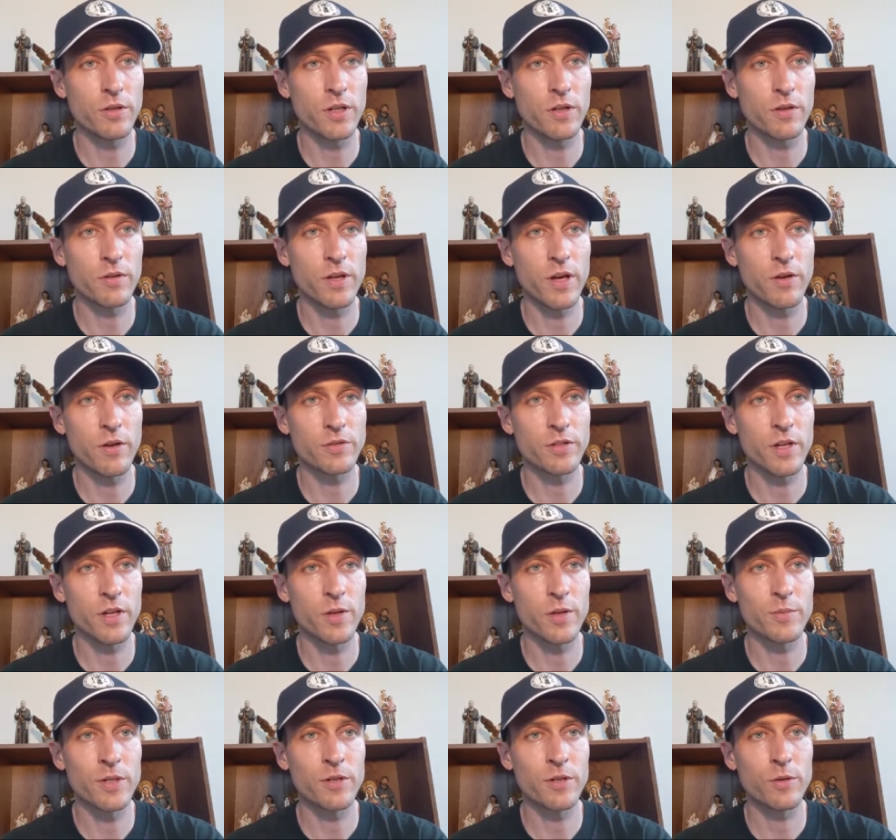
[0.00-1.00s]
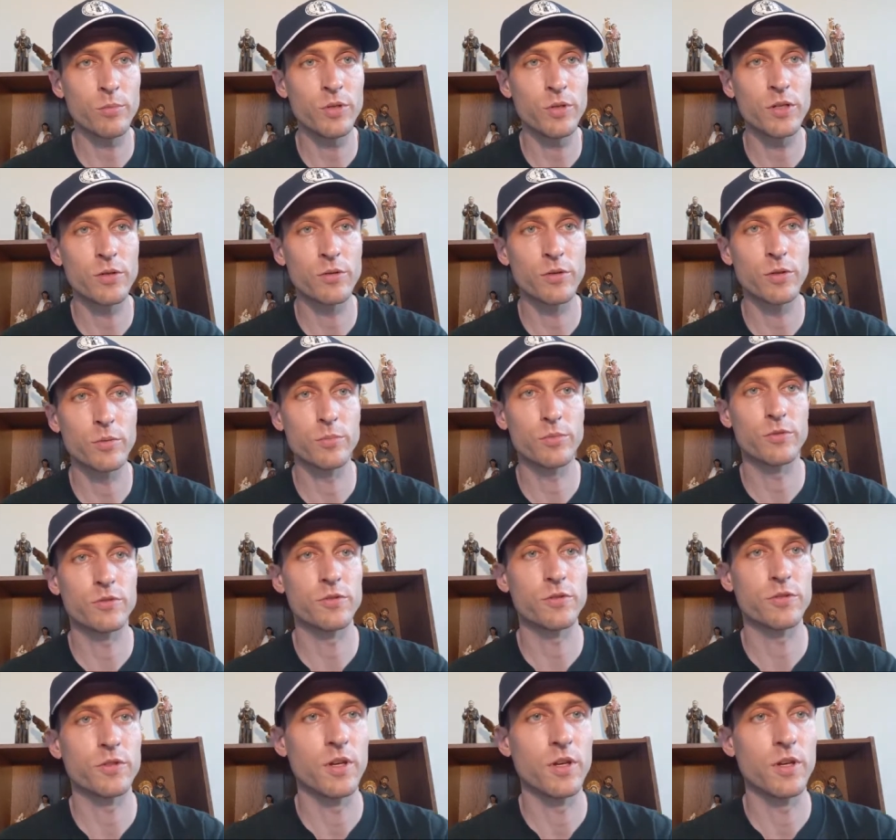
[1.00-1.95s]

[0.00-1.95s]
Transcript: allows LMNOP groups.